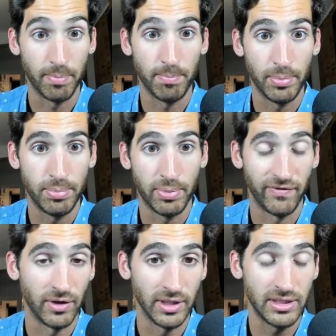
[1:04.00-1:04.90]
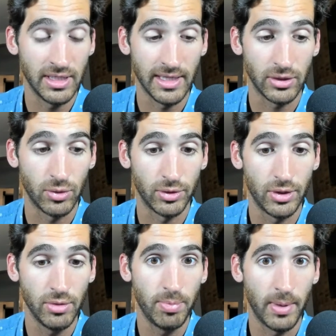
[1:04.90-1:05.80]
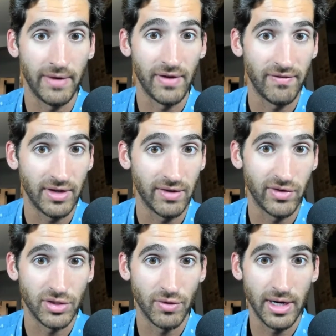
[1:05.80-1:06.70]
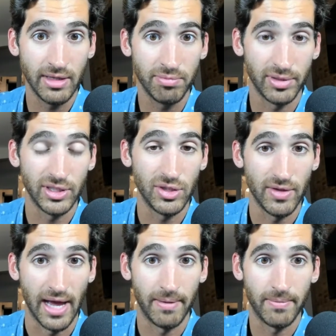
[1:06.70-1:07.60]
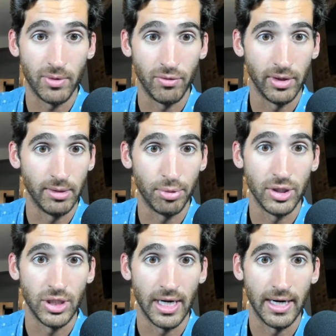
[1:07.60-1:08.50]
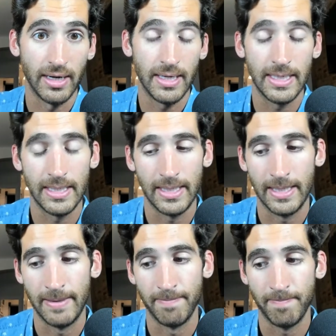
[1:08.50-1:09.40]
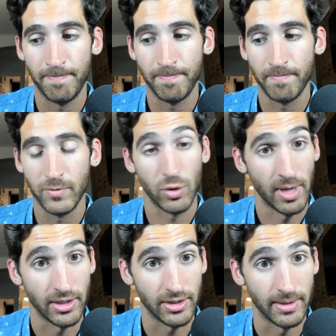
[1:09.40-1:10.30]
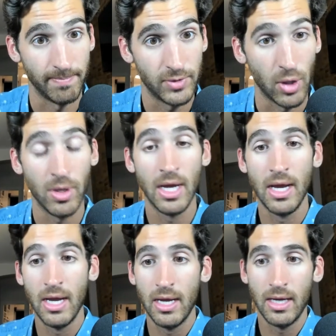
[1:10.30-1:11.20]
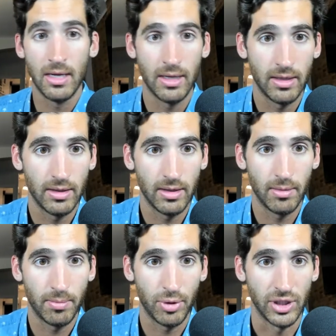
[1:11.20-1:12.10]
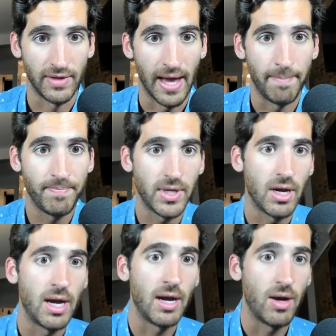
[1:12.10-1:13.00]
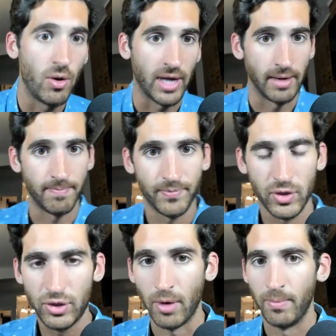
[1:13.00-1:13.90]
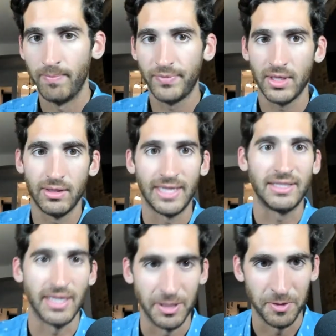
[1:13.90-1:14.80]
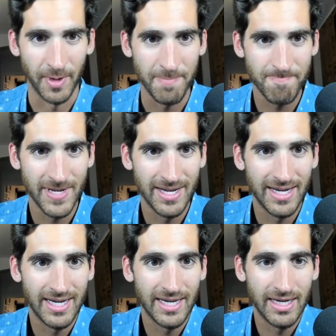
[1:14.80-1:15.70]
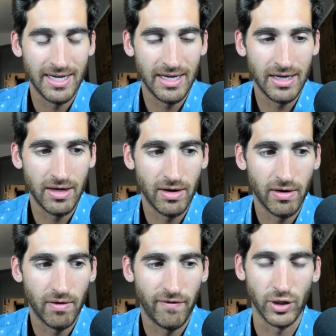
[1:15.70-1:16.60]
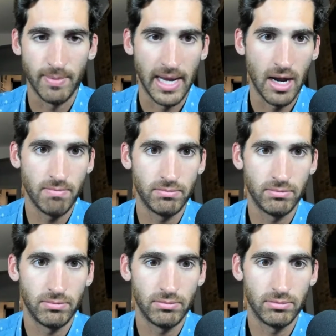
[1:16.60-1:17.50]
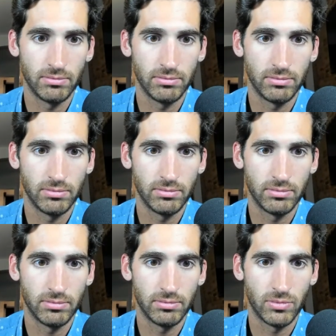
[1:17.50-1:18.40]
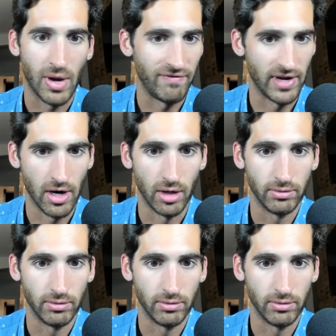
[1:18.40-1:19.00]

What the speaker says: prefer listening, that's cool too. But if you haven't given us a rating, please do that. Would really appreciate it tremendously. So. Appreciate that. Okay, so let's get into it. First man up, Wout van Aert.